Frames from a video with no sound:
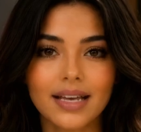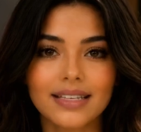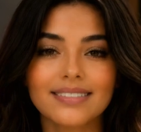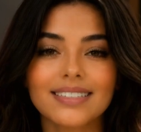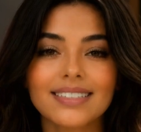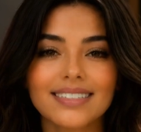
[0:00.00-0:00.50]

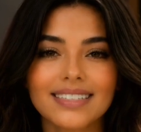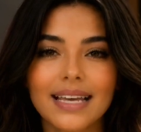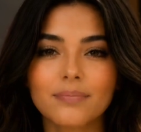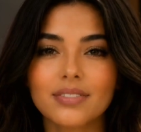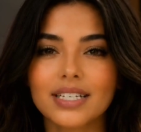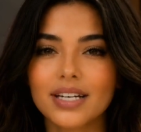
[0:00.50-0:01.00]
It's the
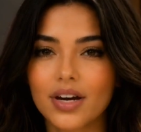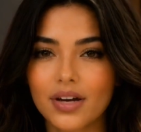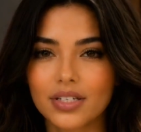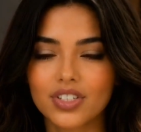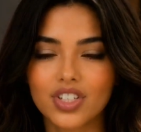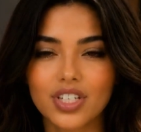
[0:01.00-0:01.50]
same
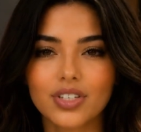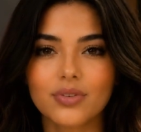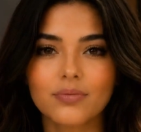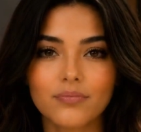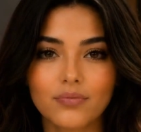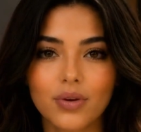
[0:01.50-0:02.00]
technology in your
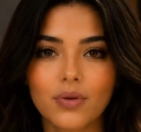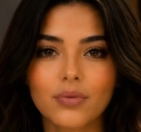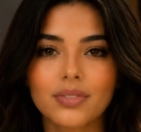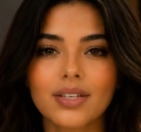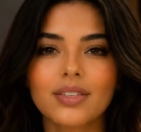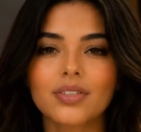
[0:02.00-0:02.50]
phone
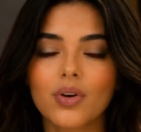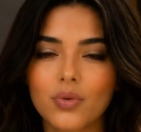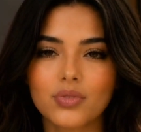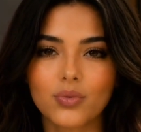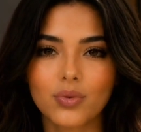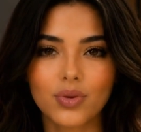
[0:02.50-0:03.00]
that
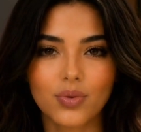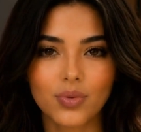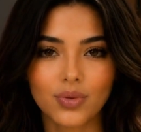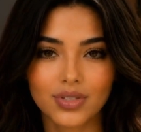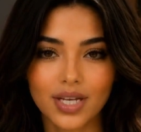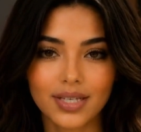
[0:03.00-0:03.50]
knows when you
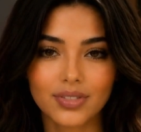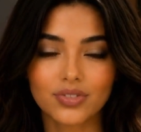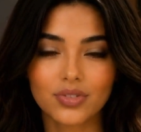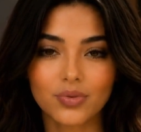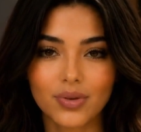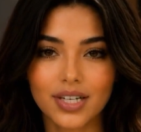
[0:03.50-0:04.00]
rotate the
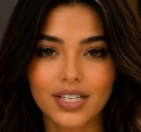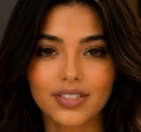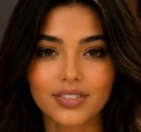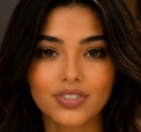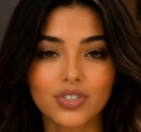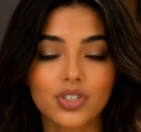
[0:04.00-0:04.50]

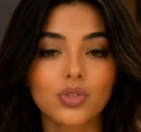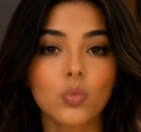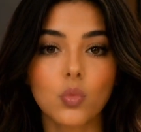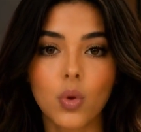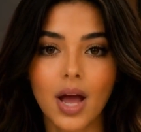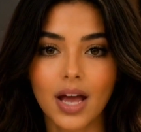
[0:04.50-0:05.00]
screen, just
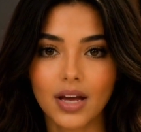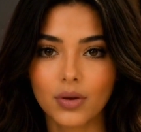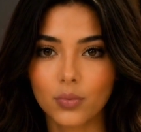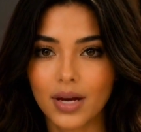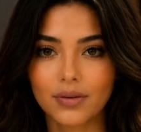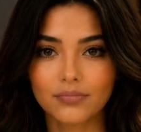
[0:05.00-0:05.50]
way,
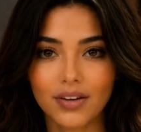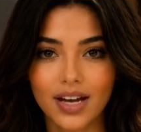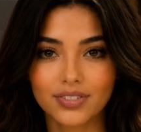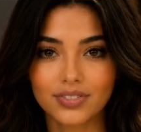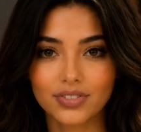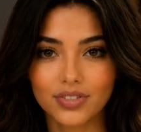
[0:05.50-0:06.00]
way
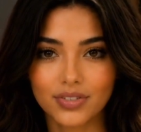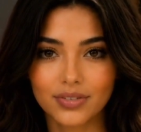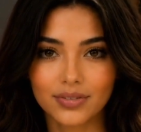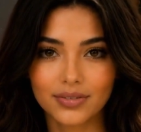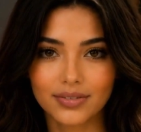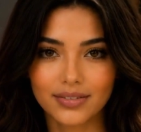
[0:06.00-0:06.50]

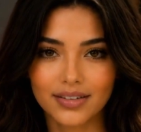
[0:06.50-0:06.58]
faster.